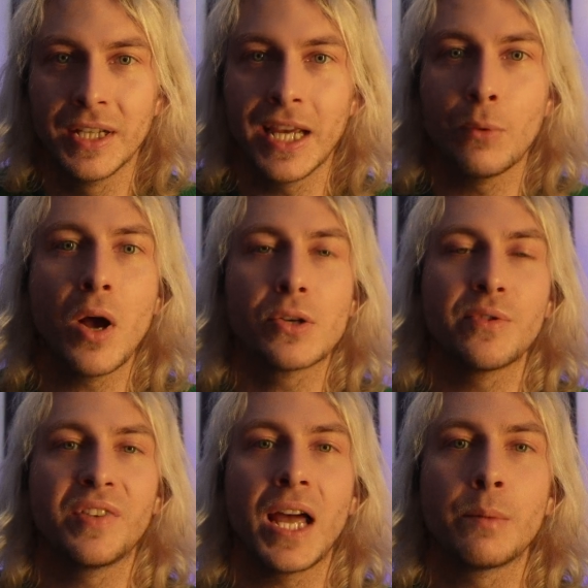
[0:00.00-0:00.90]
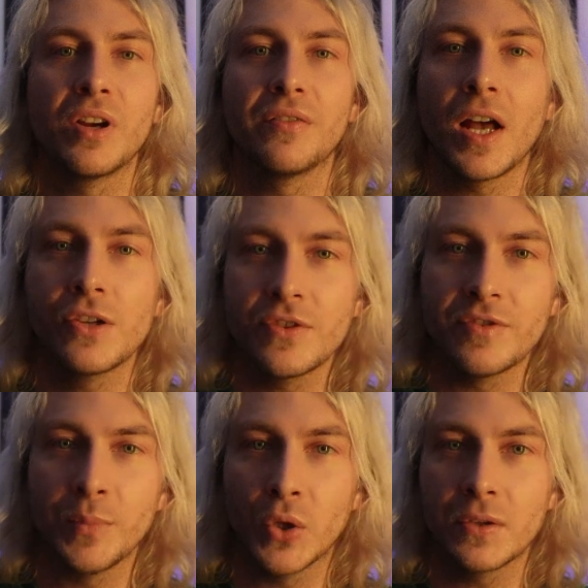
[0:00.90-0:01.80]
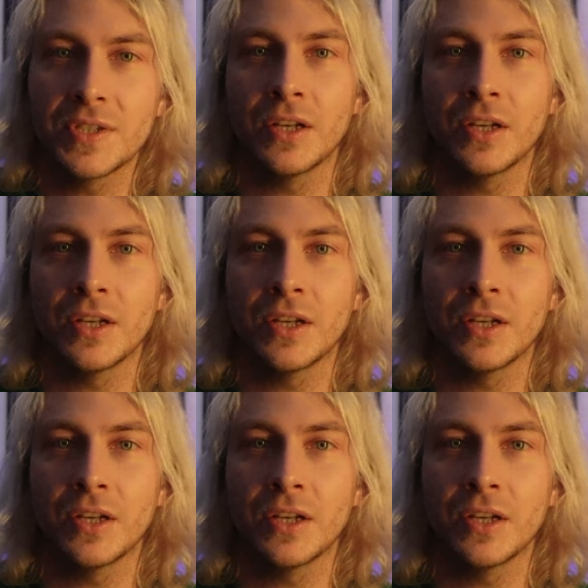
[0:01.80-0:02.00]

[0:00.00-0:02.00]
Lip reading: It works with a library of hundreds of models,